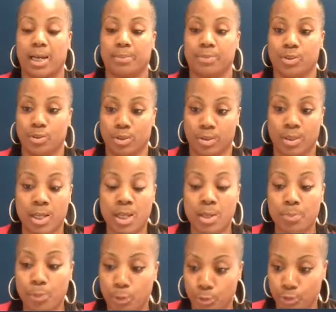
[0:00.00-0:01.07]
time to
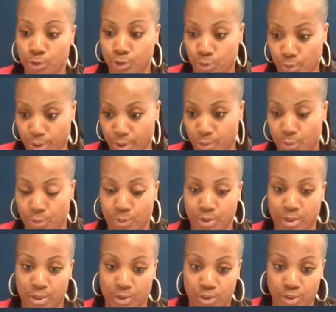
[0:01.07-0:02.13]
pull the trigger
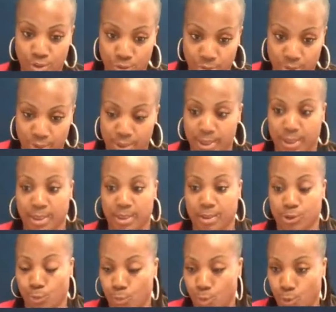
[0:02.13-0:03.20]
on the insurance and
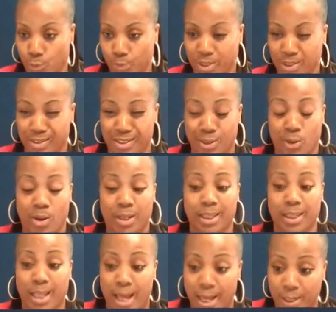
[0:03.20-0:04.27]
get the quote, because there
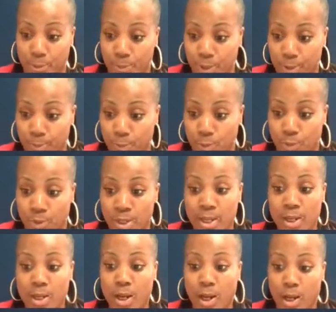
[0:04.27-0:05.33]
are a lot of people
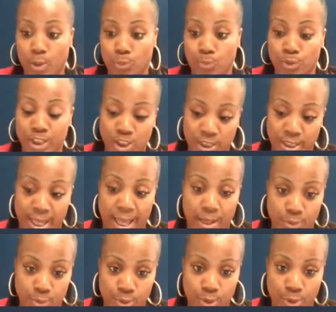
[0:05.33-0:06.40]
reaching
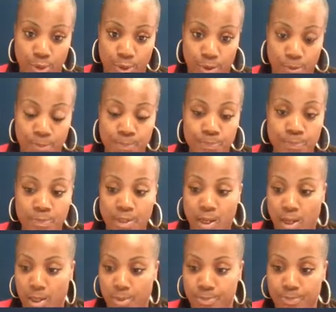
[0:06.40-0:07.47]
out to her.
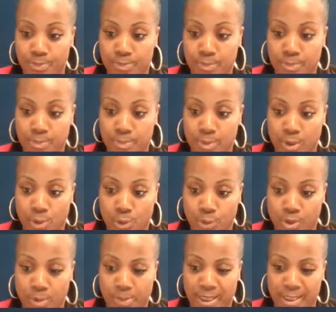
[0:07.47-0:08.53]

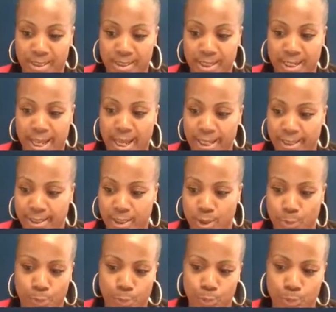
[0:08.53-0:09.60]
Nicole, somebody said how to
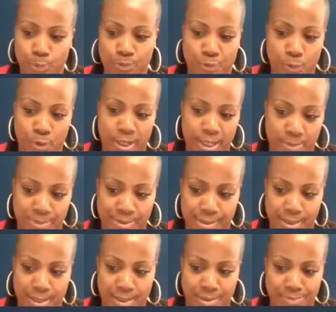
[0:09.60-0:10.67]
get approved for
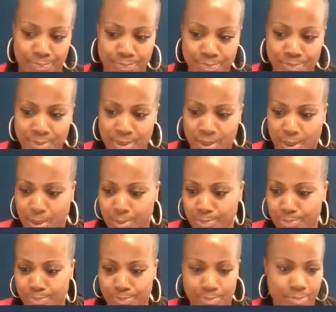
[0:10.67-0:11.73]
Amazon.
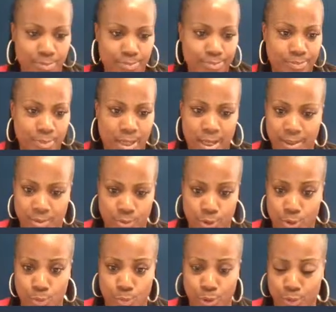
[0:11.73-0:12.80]

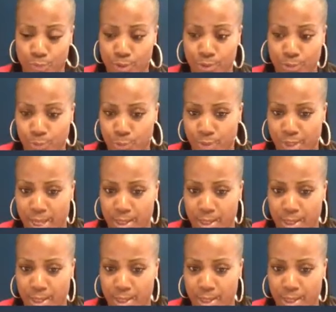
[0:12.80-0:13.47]
Do you want to run through